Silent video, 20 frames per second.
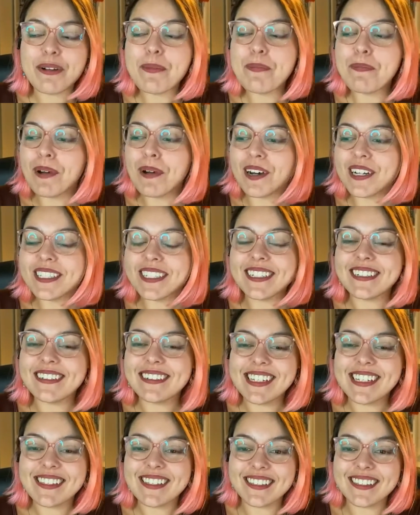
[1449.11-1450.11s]
Potter
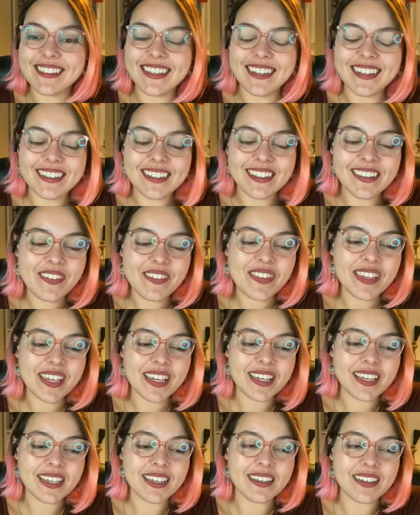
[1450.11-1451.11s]
is
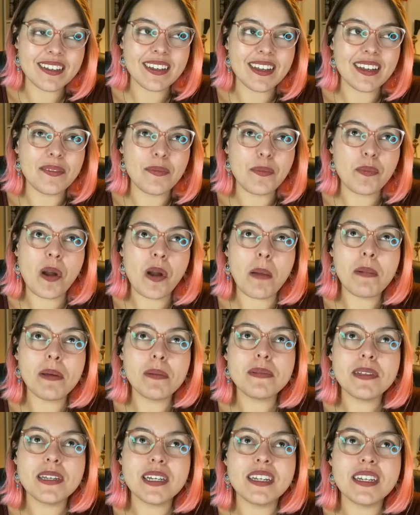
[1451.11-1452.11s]
the
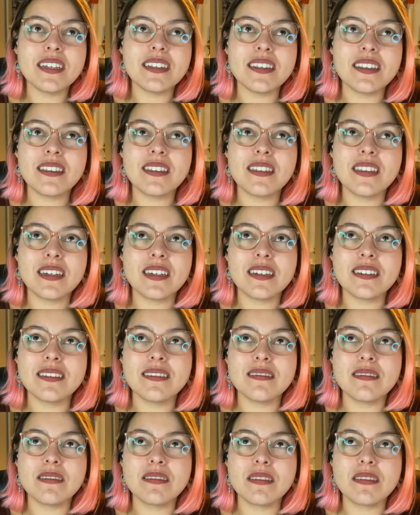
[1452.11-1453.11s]
probably the
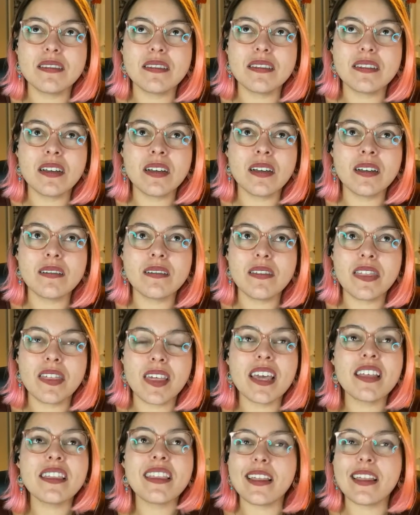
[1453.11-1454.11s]
thing
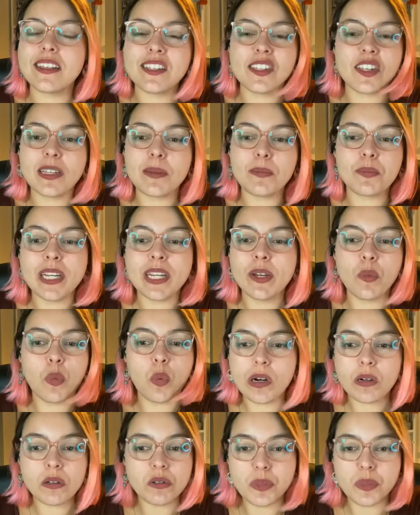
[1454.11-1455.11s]
that is going to bring
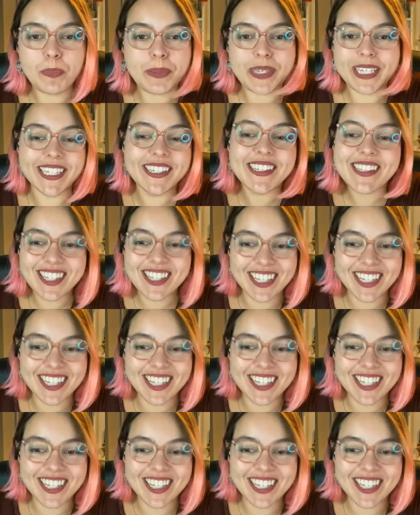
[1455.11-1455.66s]
world peace.